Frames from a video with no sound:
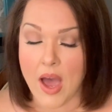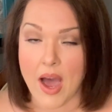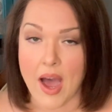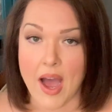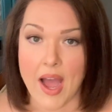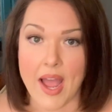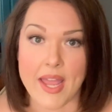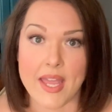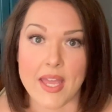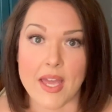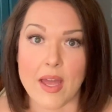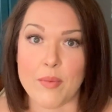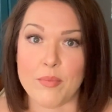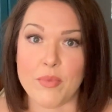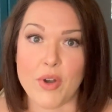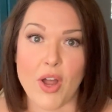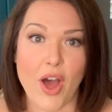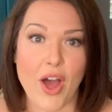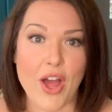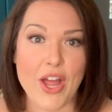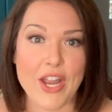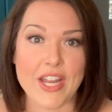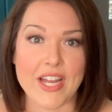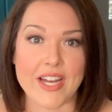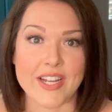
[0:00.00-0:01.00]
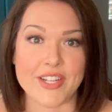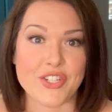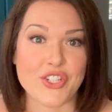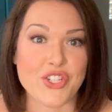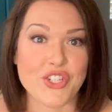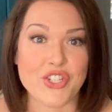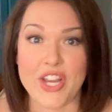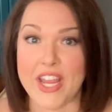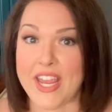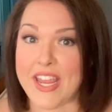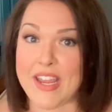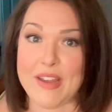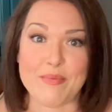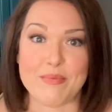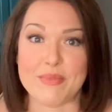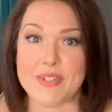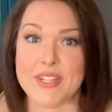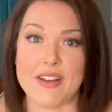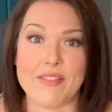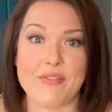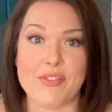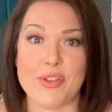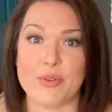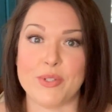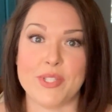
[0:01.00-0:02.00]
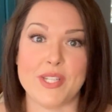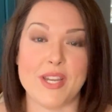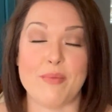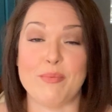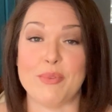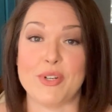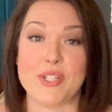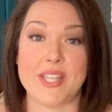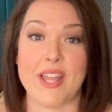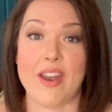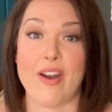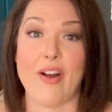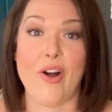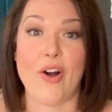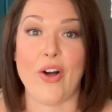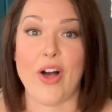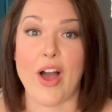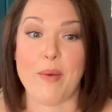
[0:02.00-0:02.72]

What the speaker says: I am not ashamed of those numbers at all.